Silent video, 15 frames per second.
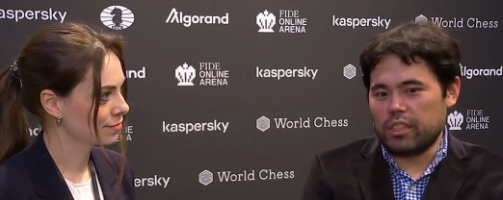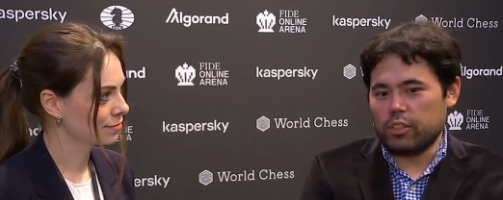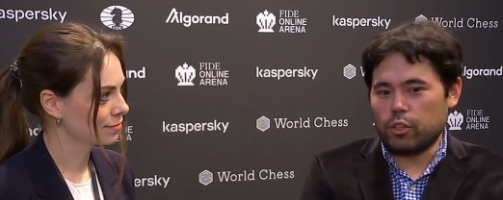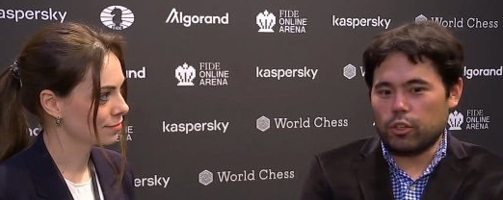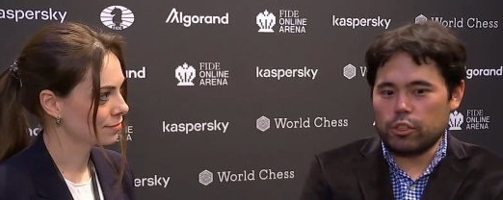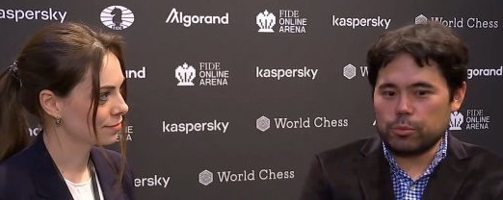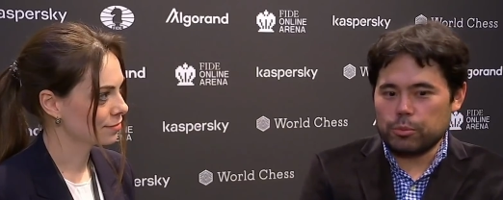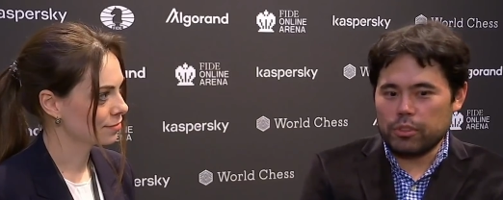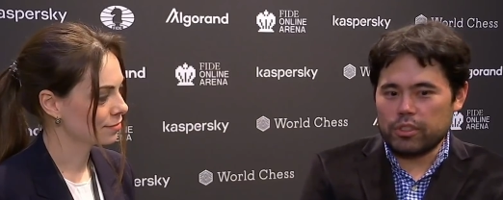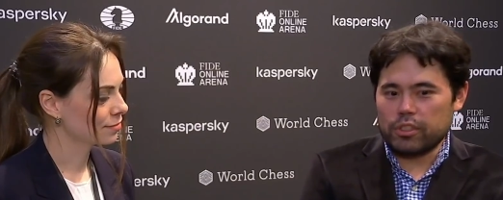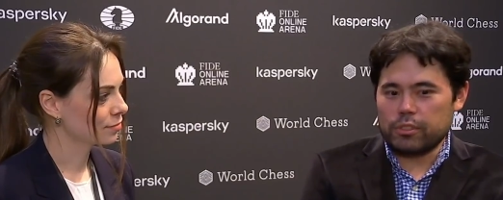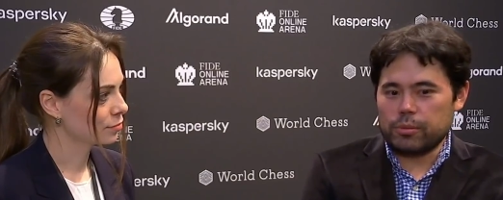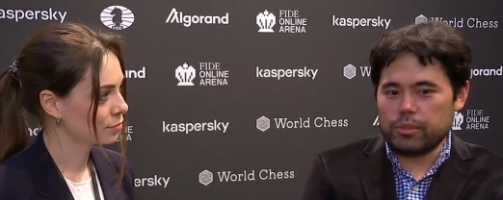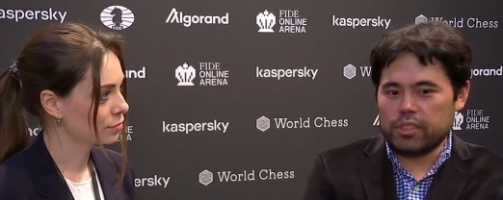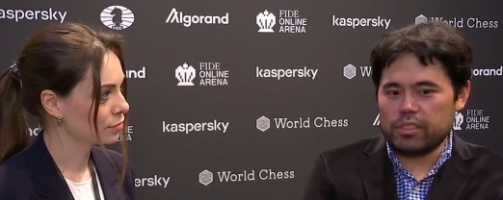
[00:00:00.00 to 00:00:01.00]
Speaker 1: in large part
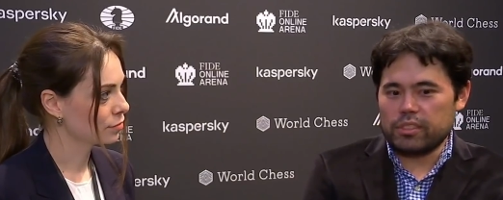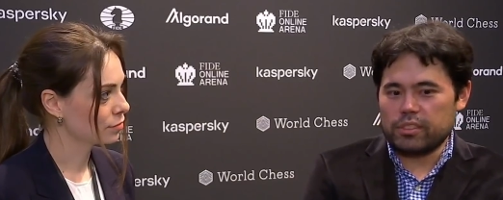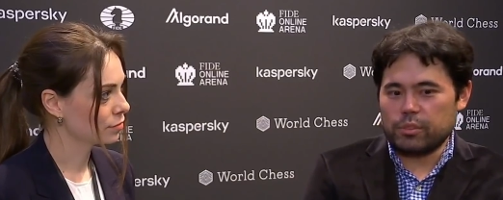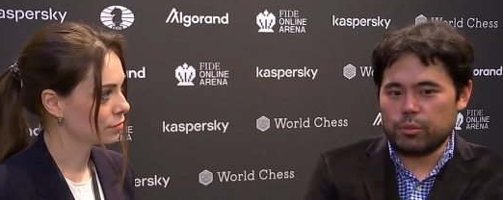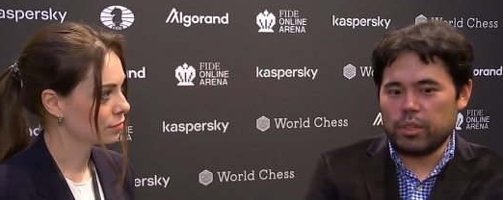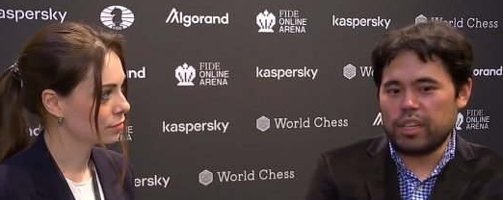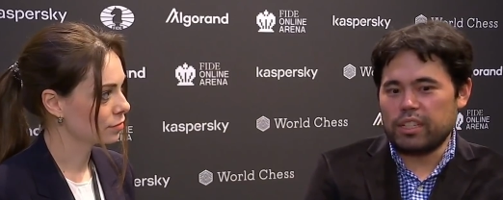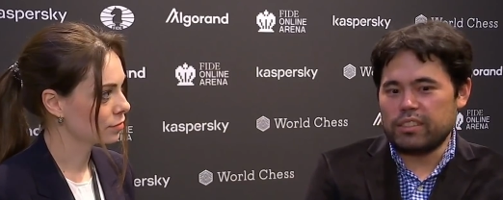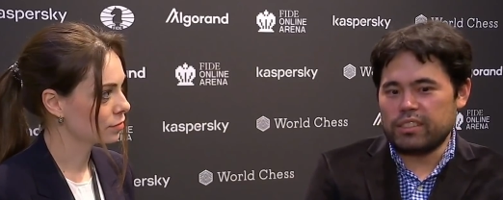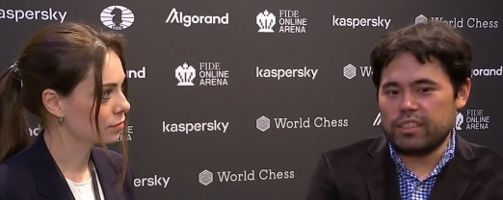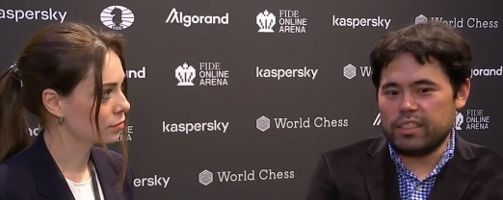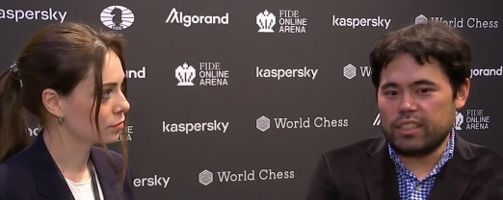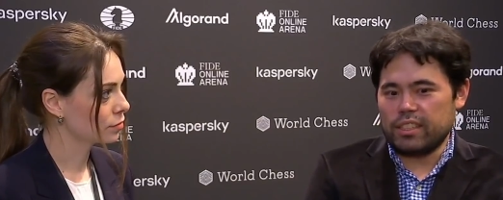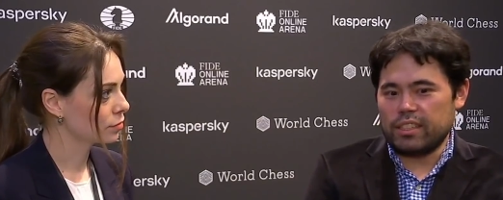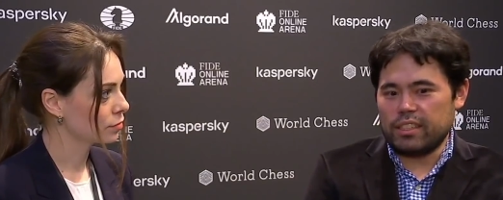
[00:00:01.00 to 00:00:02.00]
that's because the way I
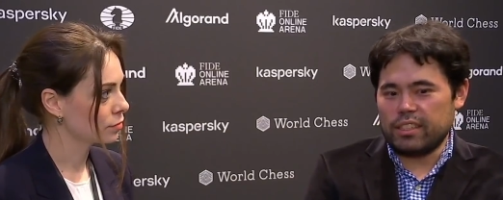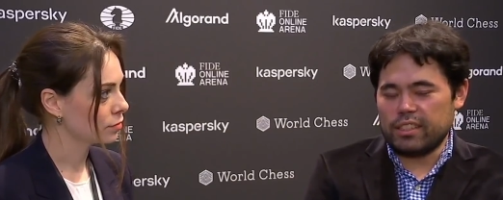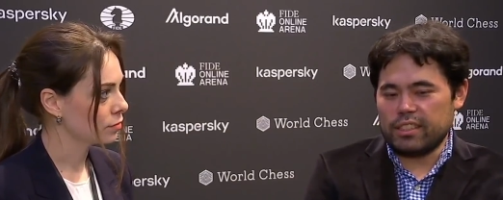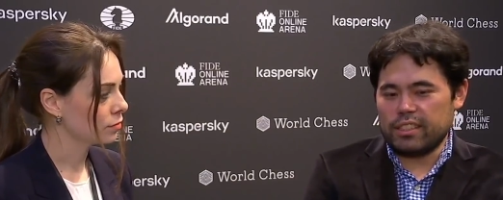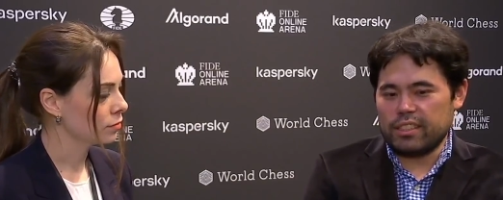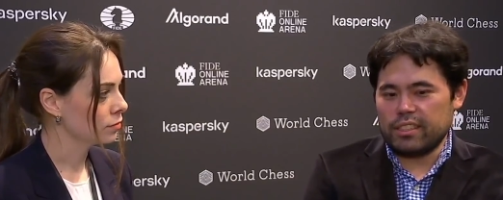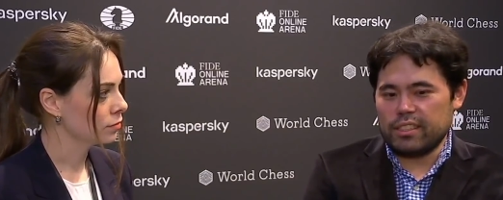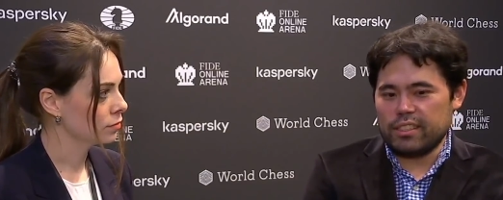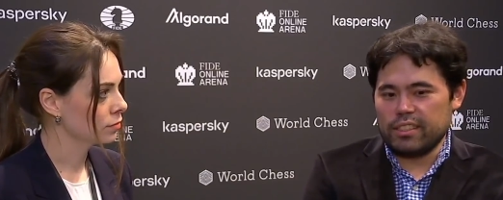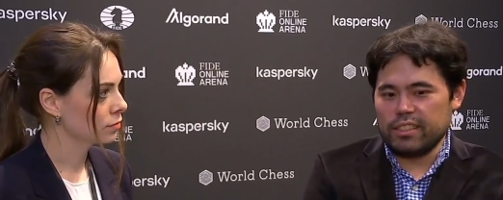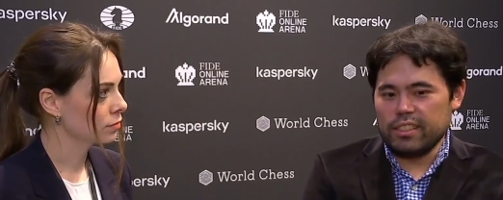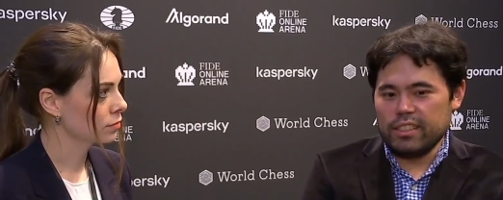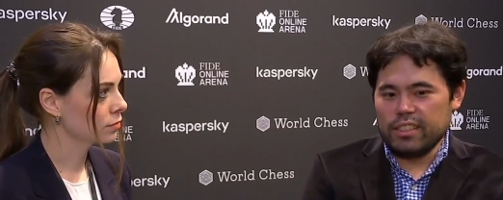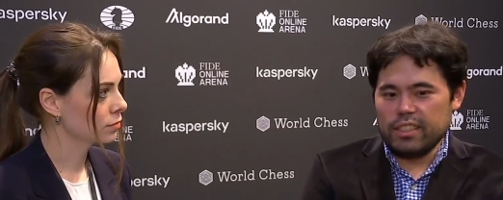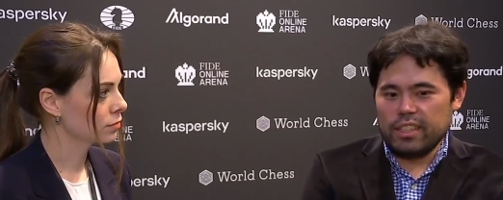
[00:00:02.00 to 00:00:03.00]
see it, I think uh,
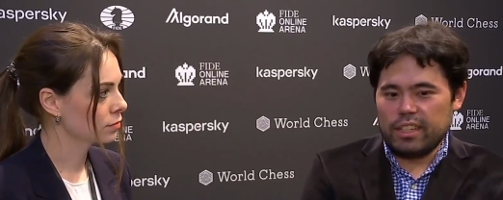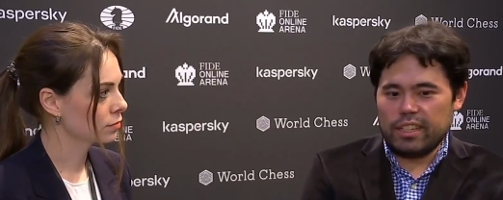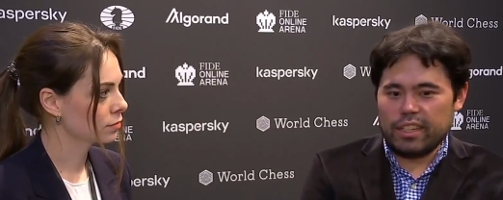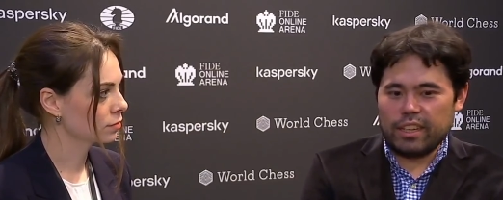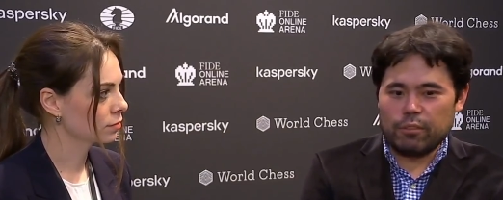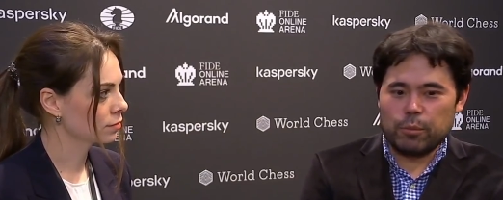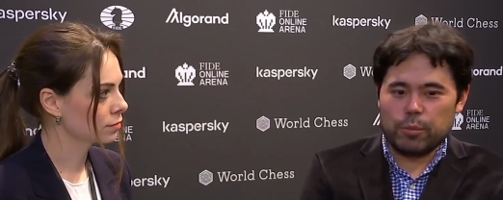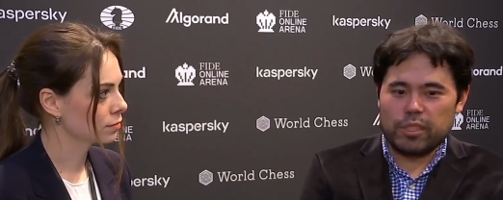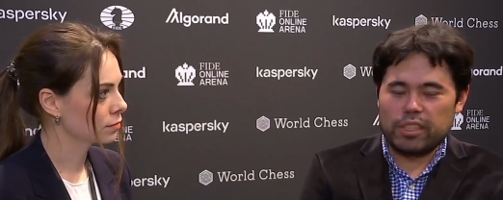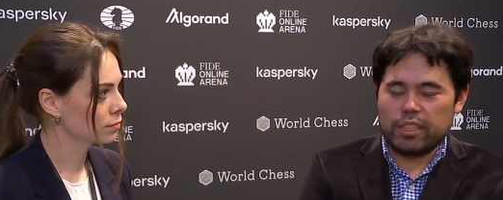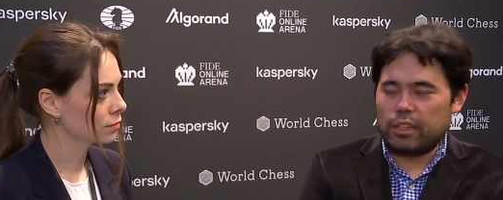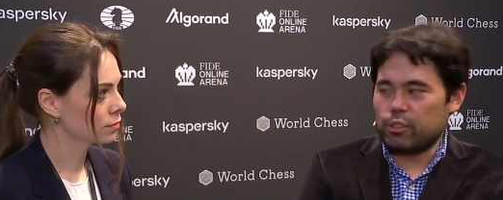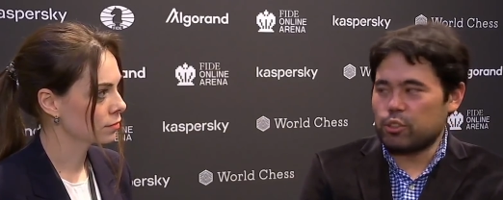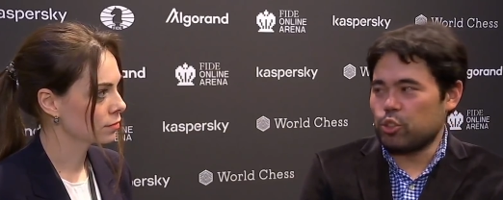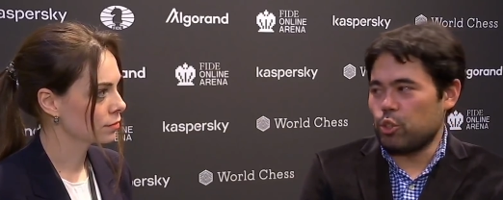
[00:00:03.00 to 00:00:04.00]
I think everybody
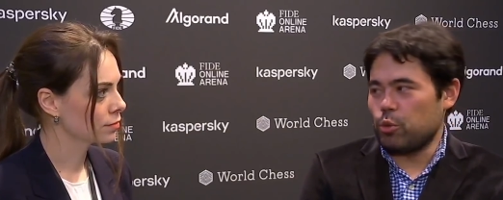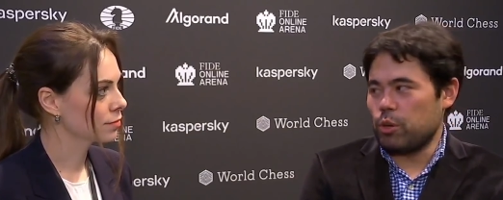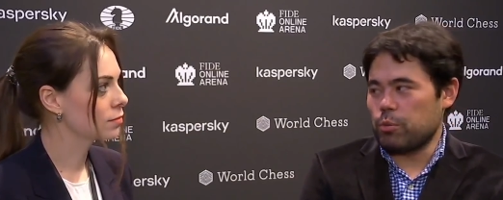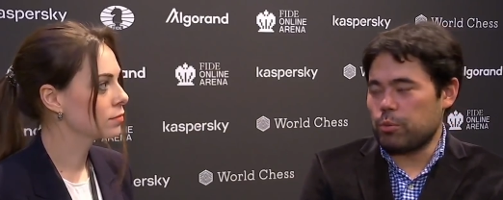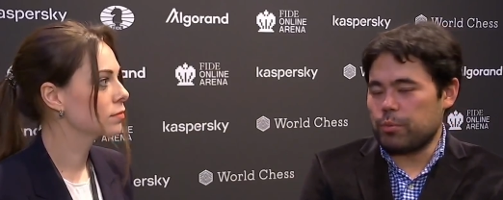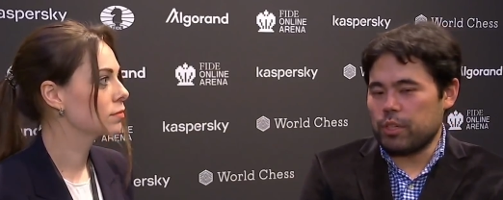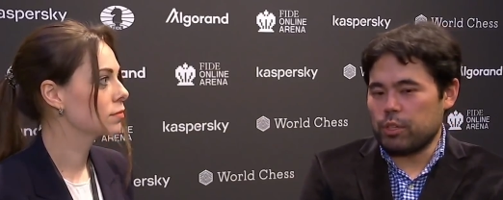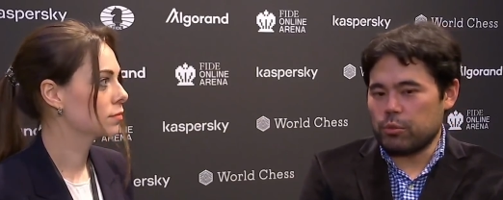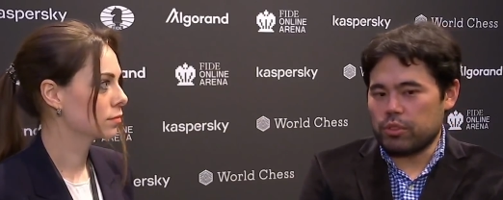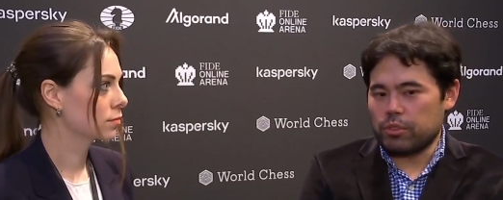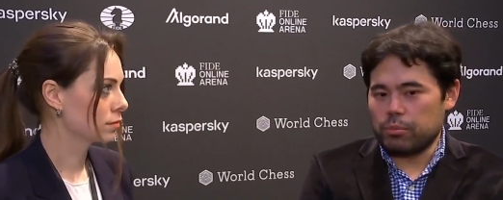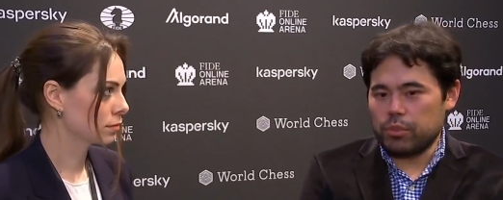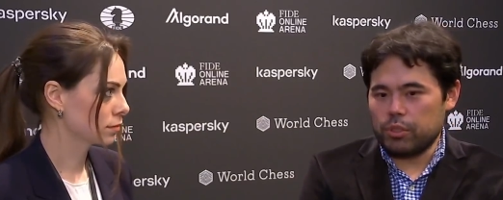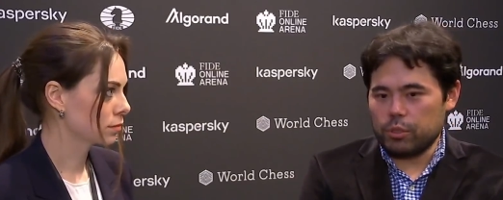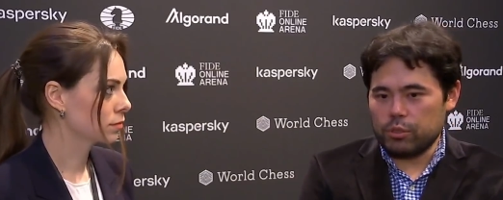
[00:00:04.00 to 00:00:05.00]
now is so well prepared with
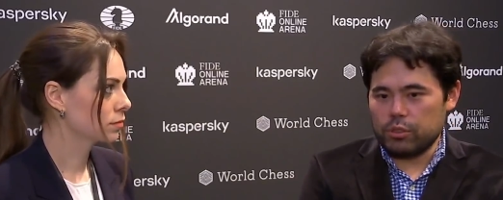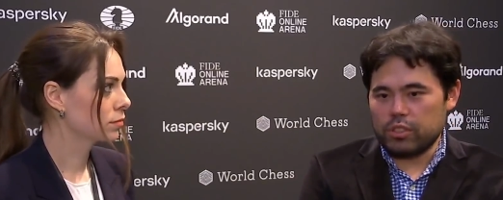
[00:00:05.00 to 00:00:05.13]
computers